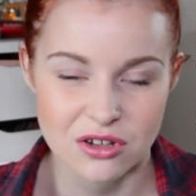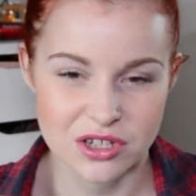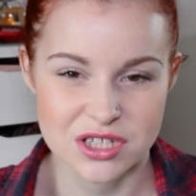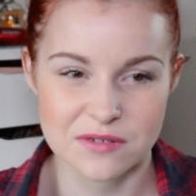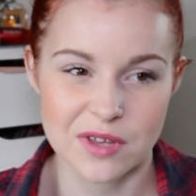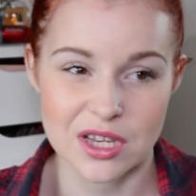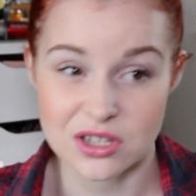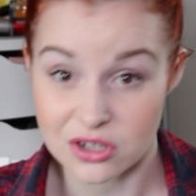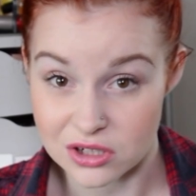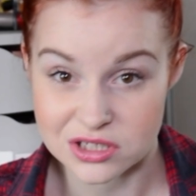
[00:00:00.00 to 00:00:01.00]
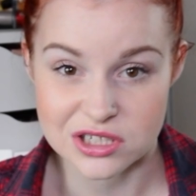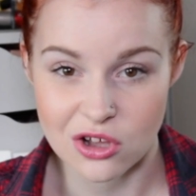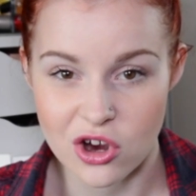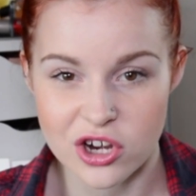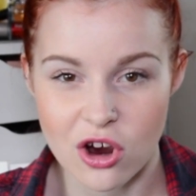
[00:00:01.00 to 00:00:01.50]
like as if they go
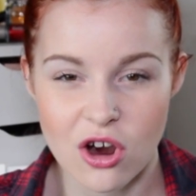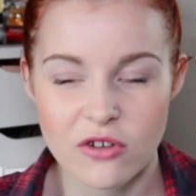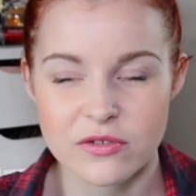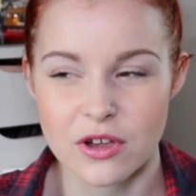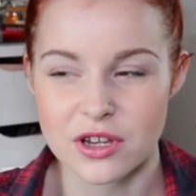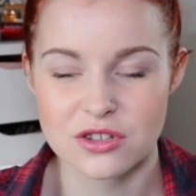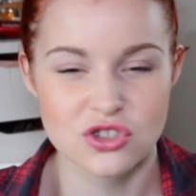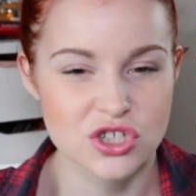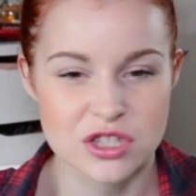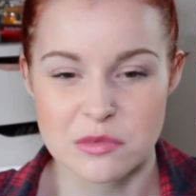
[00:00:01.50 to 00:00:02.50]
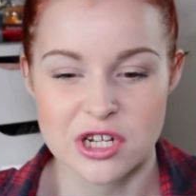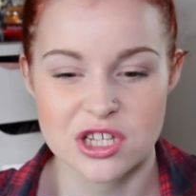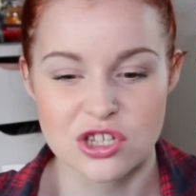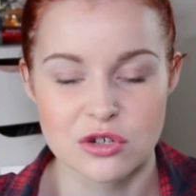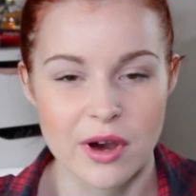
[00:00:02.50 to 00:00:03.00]
slide off, like just the
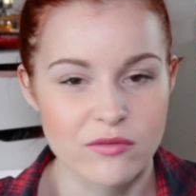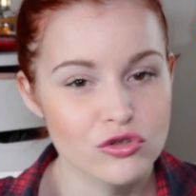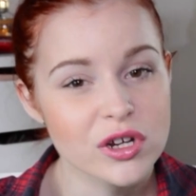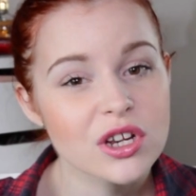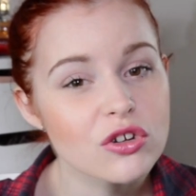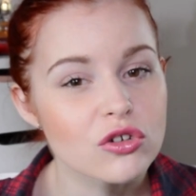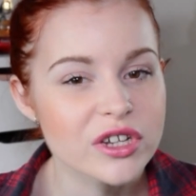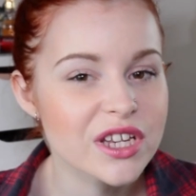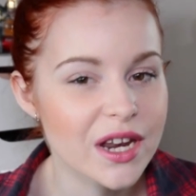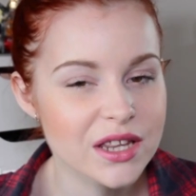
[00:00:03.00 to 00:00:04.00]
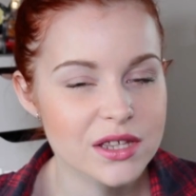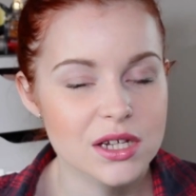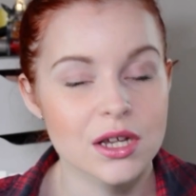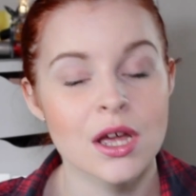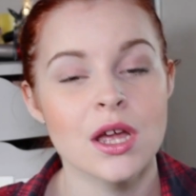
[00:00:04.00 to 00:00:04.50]
minute you have a drink or eat anything.